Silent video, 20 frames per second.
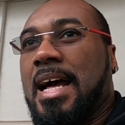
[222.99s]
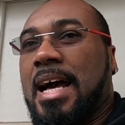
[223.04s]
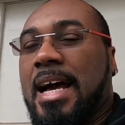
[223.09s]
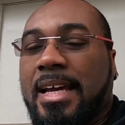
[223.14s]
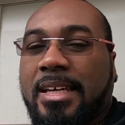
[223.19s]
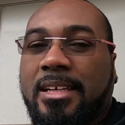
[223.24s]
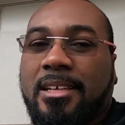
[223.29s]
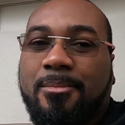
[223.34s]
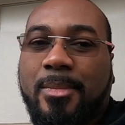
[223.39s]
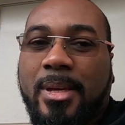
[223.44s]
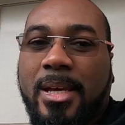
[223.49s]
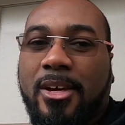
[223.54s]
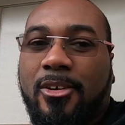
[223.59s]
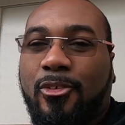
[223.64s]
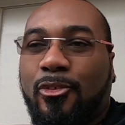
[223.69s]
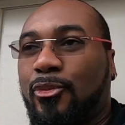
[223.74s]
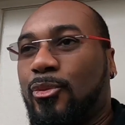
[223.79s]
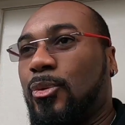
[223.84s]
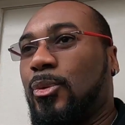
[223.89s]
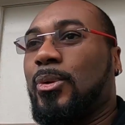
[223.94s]
I can
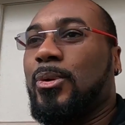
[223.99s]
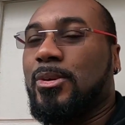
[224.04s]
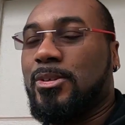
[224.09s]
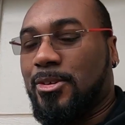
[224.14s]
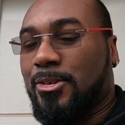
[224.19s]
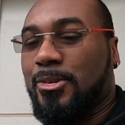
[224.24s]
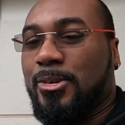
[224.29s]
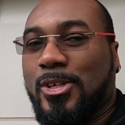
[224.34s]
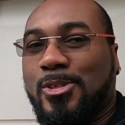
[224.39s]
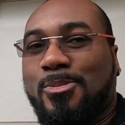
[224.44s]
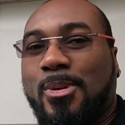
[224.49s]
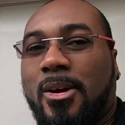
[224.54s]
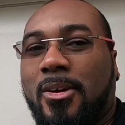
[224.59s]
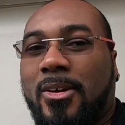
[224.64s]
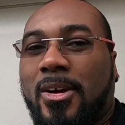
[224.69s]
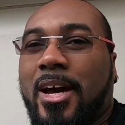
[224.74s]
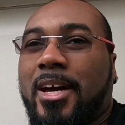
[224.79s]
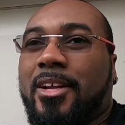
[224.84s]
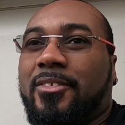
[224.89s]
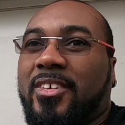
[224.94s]
make 400
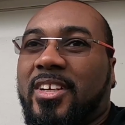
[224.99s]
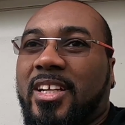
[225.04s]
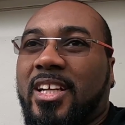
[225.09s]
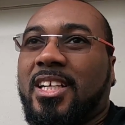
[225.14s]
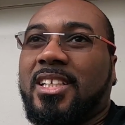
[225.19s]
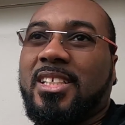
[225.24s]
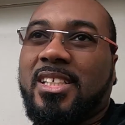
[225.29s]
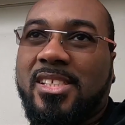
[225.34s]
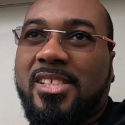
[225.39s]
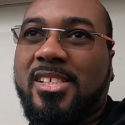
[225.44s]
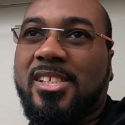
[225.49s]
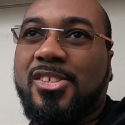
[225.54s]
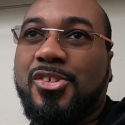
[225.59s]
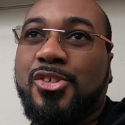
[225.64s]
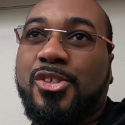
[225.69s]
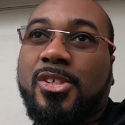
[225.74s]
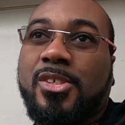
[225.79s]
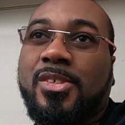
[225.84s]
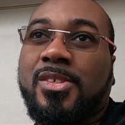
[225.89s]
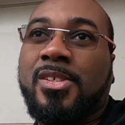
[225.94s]
horsepower out of an LS
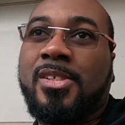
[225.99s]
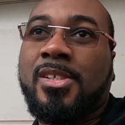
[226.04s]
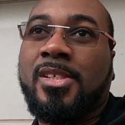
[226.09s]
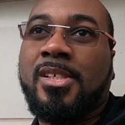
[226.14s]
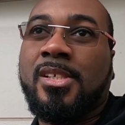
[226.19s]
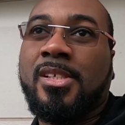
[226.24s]
engine